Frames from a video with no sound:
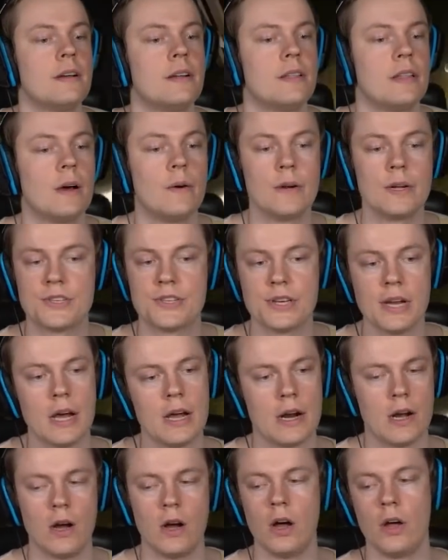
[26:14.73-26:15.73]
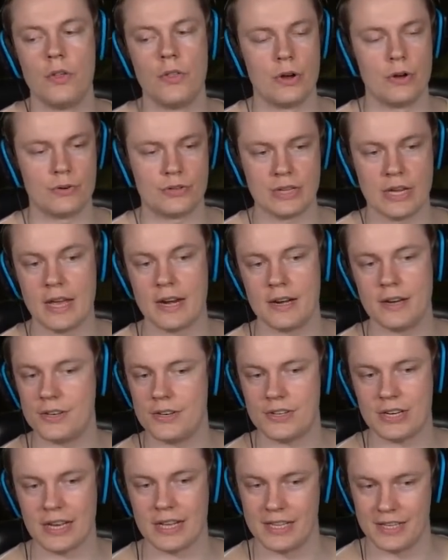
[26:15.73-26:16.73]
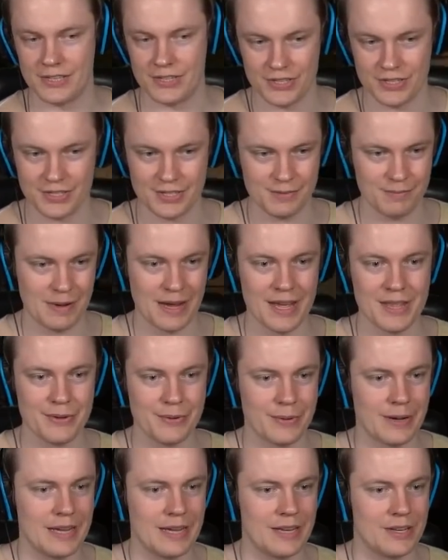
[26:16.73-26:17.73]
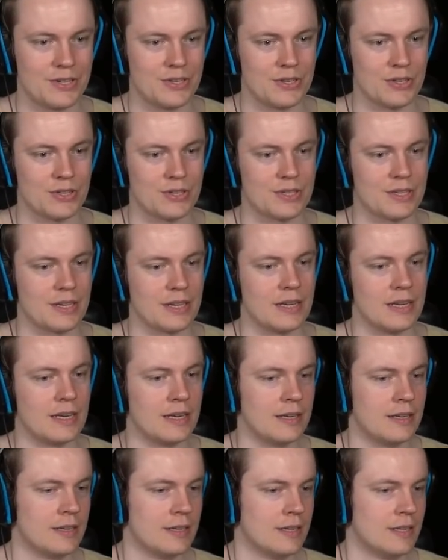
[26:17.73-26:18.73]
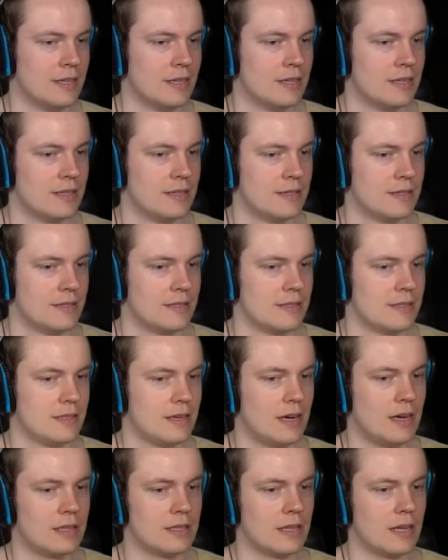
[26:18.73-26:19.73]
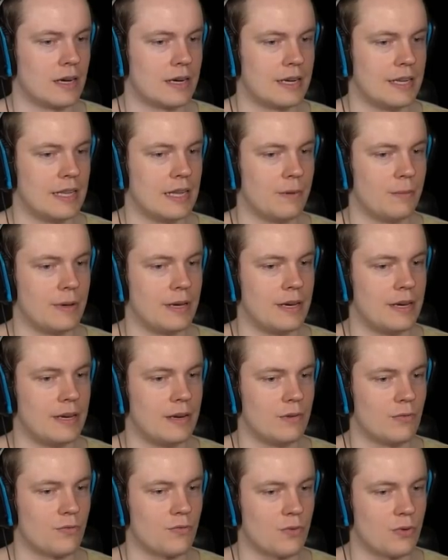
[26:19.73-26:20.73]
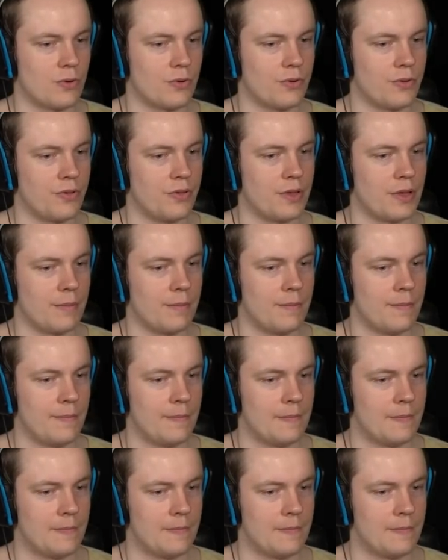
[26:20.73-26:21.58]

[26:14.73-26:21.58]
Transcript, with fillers: Oh, it's not all no sanity challenges, by the way. It's just uh, unlucky that we rolled them.